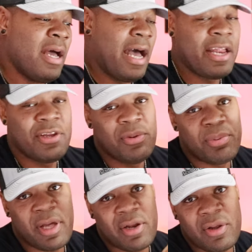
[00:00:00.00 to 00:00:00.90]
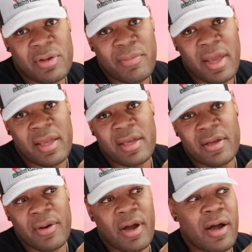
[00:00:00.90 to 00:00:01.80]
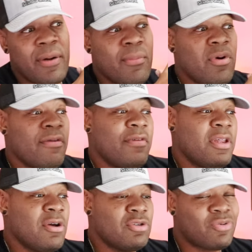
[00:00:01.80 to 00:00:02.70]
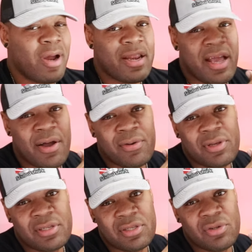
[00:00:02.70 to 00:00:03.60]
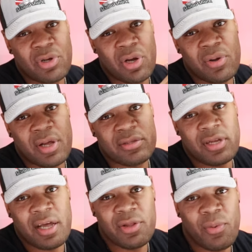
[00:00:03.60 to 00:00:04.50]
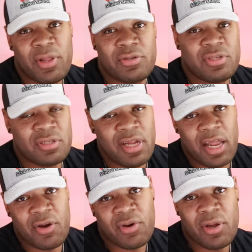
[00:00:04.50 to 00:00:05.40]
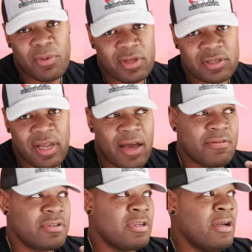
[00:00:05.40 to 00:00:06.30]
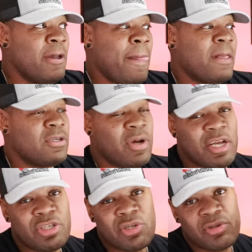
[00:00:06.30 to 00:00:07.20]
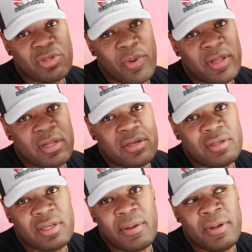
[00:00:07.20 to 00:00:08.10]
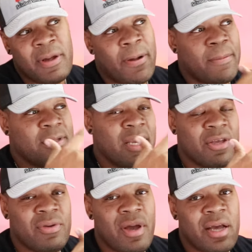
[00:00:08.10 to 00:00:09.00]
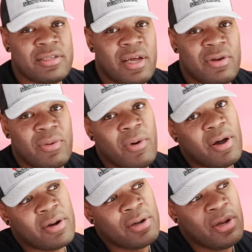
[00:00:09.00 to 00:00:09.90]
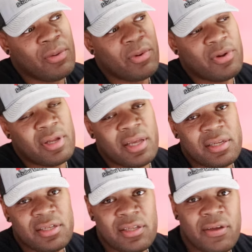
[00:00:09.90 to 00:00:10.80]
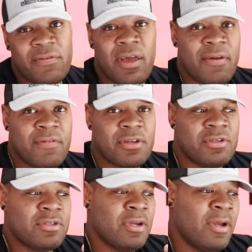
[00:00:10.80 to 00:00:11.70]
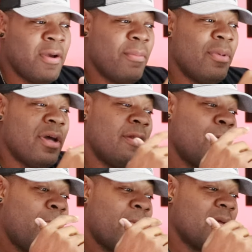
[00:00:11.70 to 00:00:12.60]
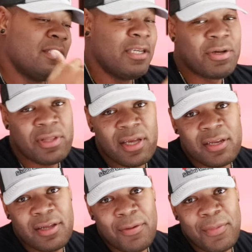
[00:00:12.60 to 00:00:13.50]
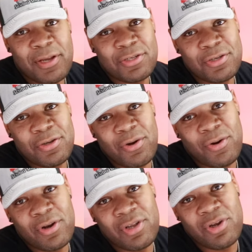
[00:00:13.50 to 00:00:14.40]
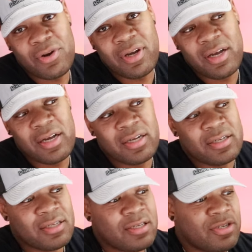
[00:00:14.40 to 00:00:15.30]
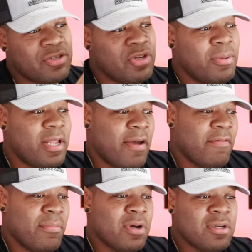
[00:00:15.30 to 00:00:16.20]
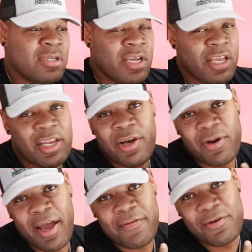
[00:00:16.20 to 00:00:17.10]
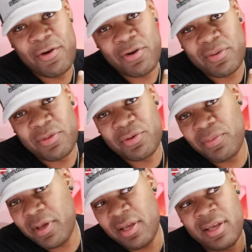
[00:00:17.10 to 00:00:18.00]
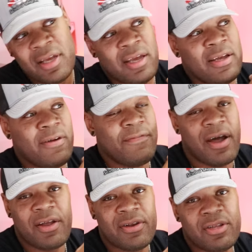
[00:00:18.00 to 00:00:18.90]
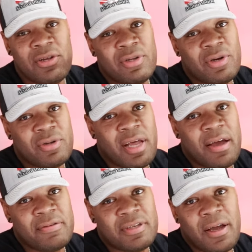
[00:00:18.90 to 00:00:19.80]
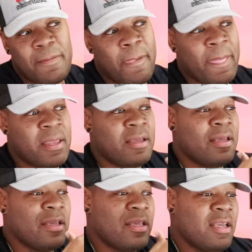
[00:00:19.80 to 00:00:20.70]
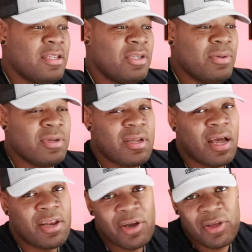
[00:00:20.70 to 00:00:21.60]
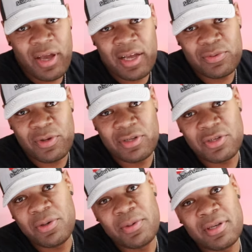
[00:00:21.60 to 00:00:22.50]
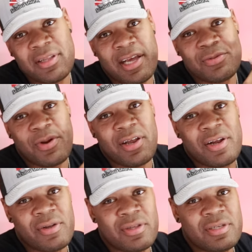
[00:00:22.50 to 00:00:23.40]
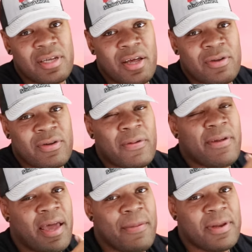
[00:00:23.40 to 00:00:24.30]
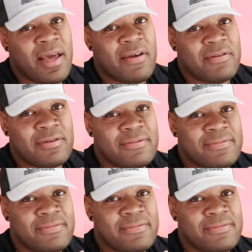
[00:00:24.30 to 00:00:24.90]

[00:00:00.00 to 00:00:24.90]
I do plan on making uh, more videos right now. It's a little cold outside. The weather's just not agreeing with us divers. So as soon as the weather clears up, I'm taking you guys out on the water. We're going to get to the adventures. But until then, make sure you order your uh, your scuba diving books. You don't have to order them through me. Find your, your local dive shop. Get to it. I know you guys want to scuba. That's why you're here on this channel. Happy diving.